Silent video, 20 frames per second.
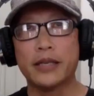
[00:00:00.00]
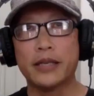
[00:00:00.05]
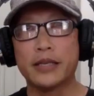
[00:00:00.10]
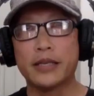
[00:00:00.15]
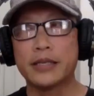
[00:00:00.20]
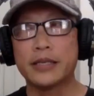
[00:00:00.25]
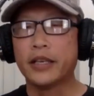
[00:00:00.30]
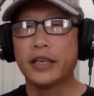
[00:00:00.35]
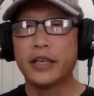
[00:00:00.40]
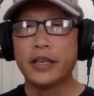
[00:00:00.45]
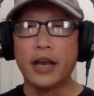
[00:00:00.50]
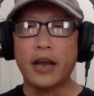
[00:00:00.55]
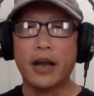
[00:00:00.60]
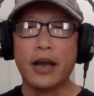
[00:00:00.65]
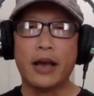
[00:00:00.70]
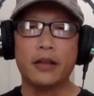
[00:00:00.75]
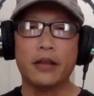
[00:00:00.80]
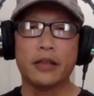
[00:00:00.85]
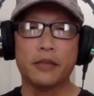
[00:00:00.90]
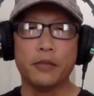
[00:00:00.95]
is you know
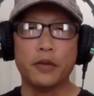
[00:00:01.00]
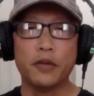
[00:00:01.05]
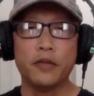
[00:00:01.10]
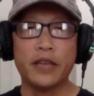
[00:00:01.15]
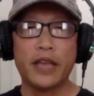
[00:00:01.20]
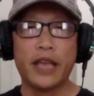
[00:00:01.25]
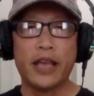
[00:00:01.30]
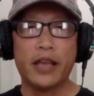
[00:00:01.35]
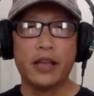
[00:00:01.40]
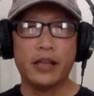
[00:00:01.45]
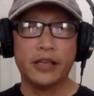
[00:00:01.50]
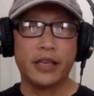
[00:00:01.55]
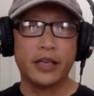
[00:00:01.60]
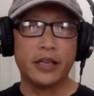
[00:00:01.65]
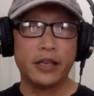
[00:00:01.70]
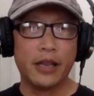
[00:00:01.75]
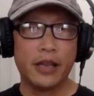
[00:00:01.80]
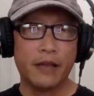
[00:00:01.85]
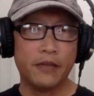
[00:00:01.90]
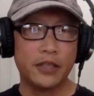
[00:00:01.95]
how the movie
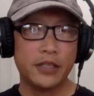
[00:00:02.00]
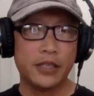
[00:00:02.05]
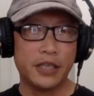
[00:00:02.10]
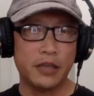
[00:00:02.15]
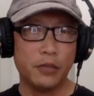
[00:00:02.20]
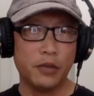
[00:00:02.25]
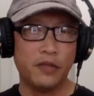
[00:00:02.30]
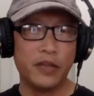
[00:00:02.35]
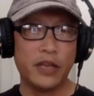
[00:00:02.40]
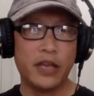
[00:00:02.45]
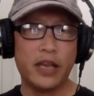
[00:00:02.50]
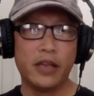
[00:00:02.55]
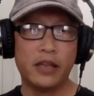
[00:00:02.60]
Alien. Have you seen the movie